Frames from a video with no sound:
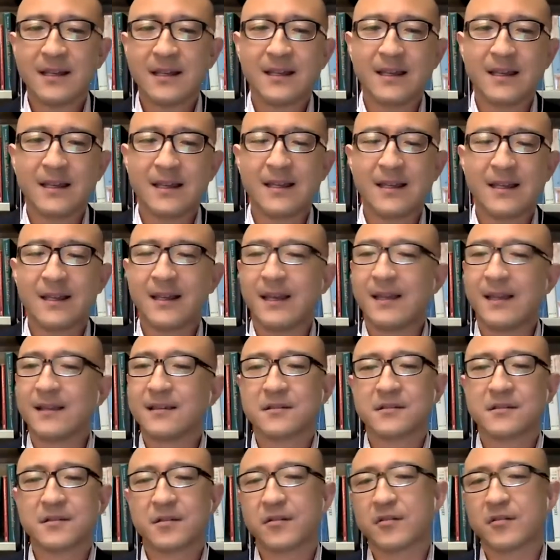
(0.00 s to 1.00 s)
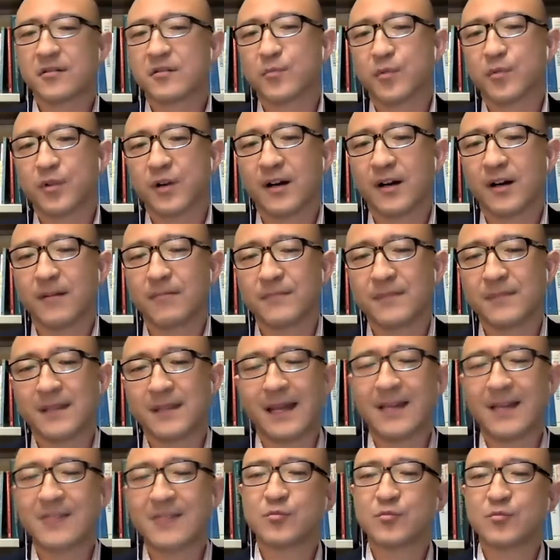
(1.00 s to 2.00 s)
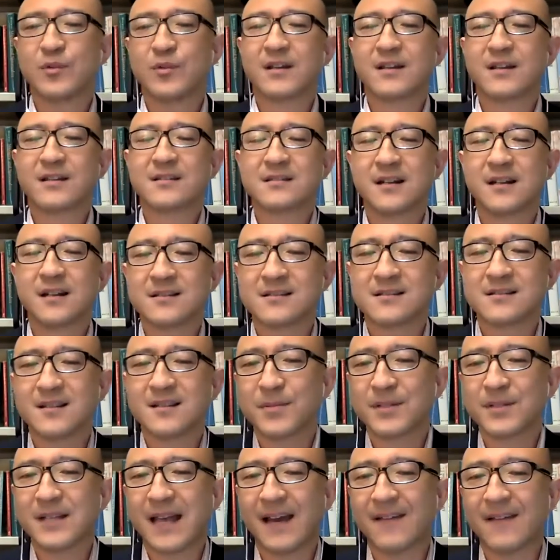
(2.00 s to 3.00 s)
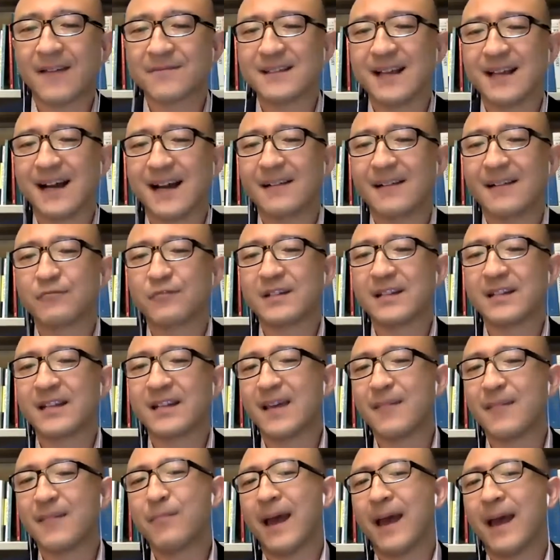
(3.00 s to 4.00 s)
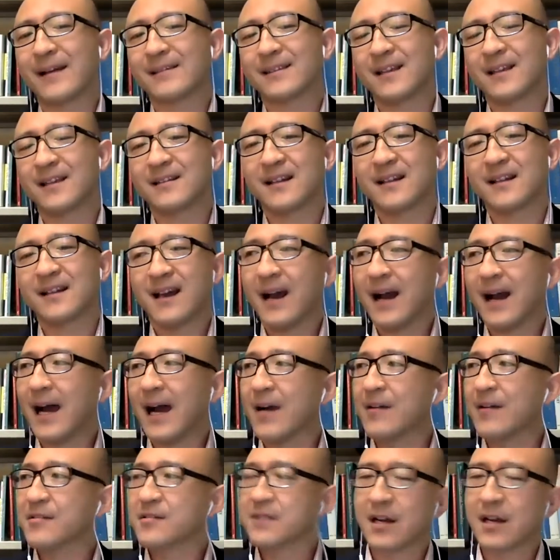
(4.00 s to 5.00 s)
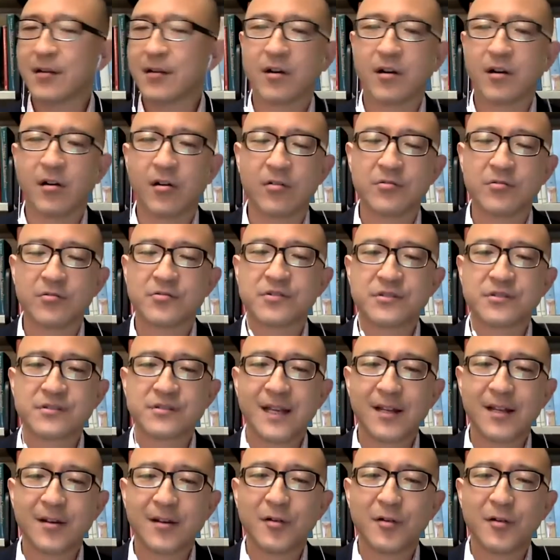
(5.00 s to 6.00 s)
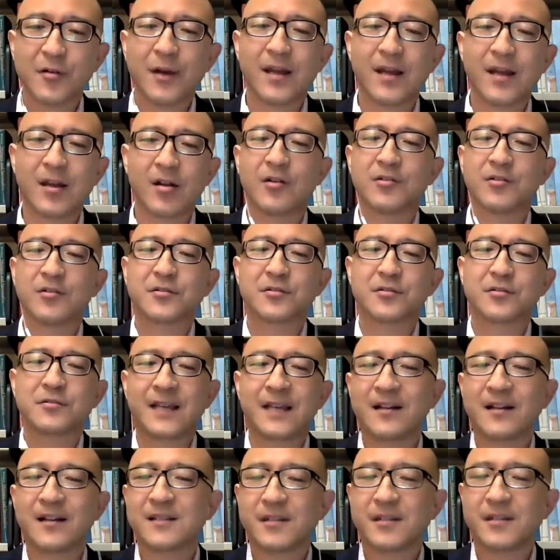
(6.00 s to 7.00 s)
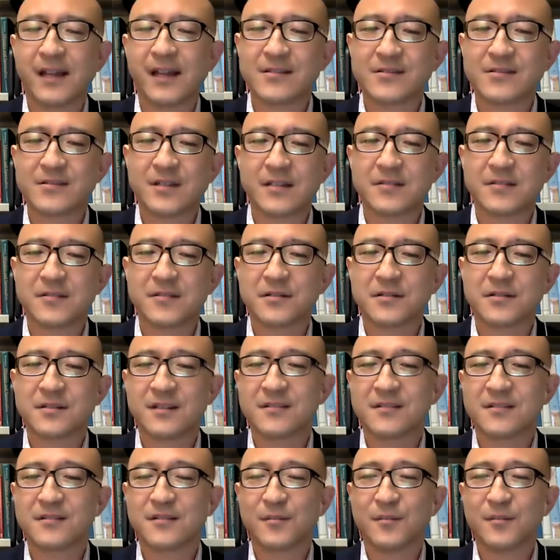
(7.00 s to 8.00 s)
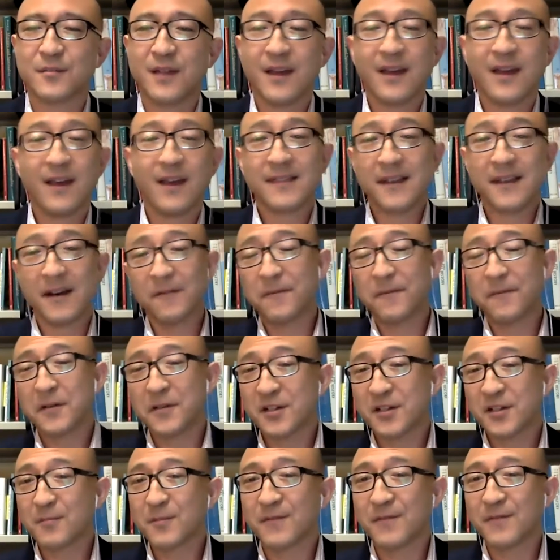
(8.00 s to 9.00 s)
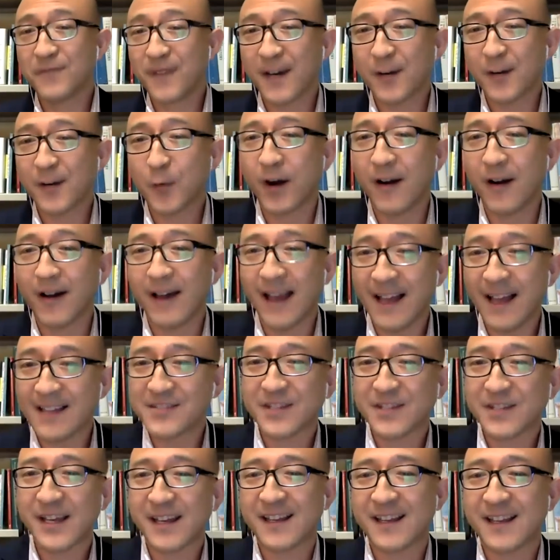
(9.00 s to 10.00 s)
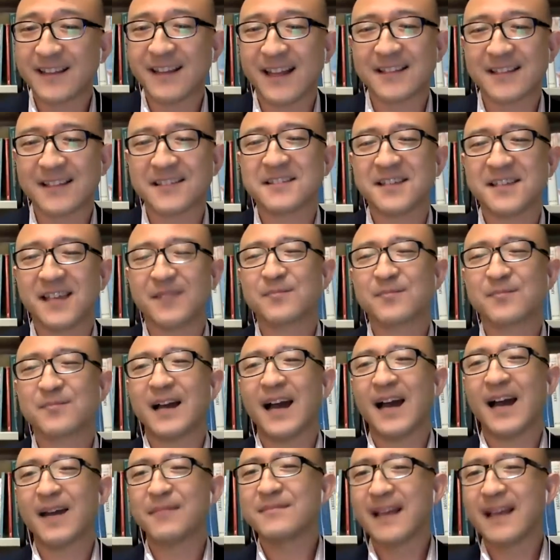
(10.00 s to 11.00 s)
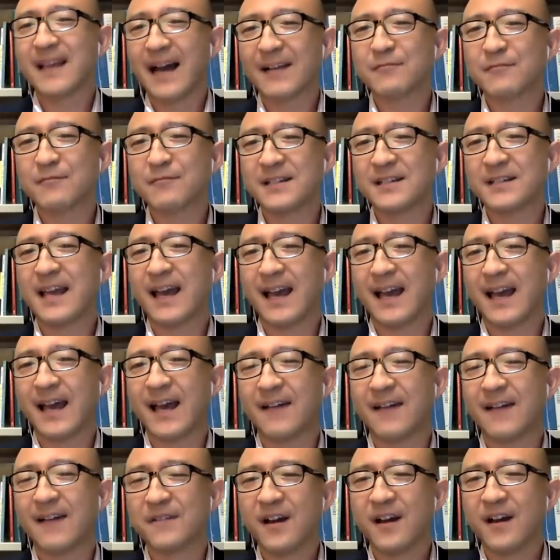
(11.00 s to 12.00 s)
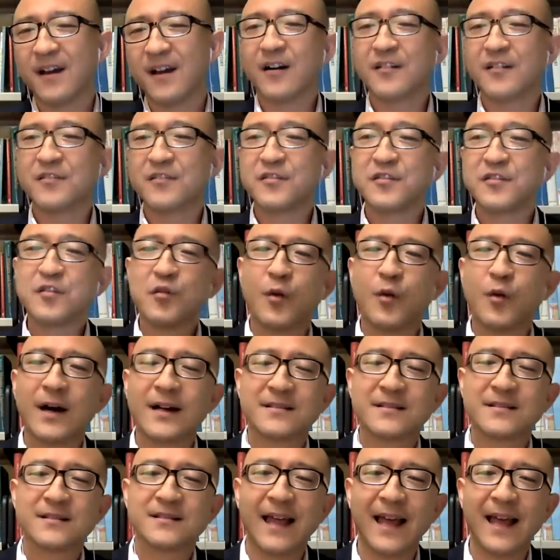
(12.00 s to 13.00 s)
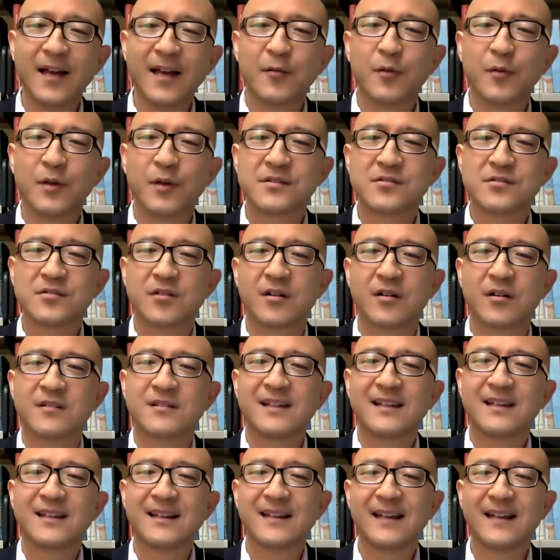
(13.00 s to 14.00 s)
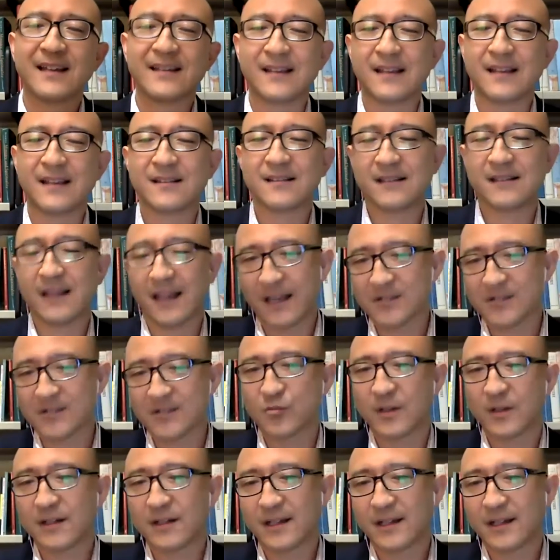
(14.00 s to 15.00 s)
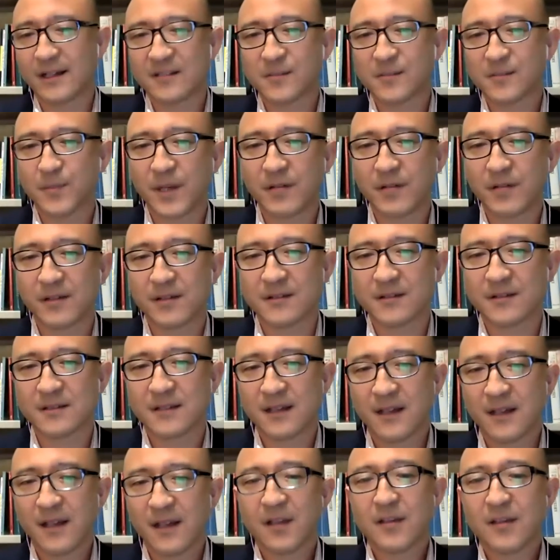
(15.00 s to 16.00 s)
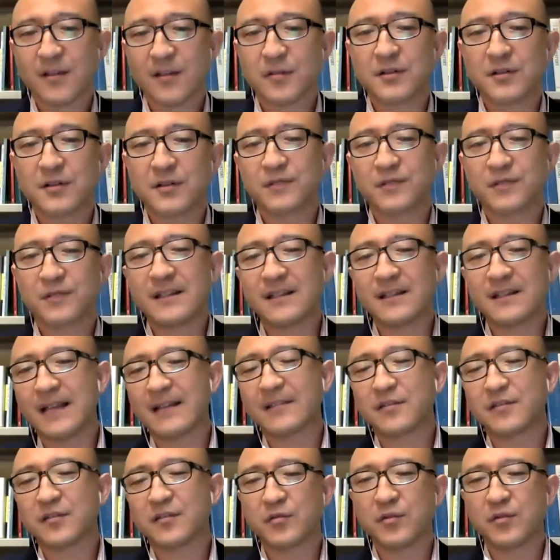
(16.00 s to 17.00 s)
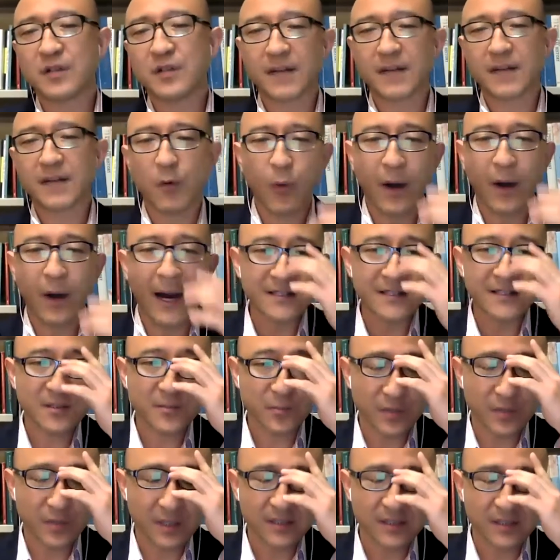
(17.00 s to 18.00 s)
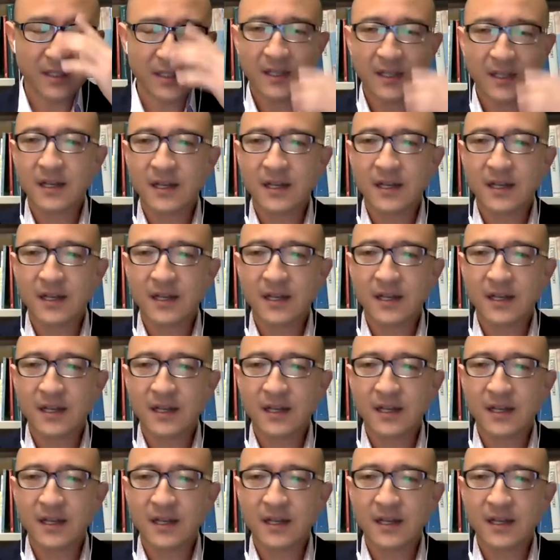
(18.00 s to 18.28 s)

is a serious problem, that Asian American studies simply have not really impacted our culture in general and also secondary education system. Therefore, you can be very well educated at the same time, not really have a nuanced language to articulate the Asian American experience. So it's really led to kind of a widespread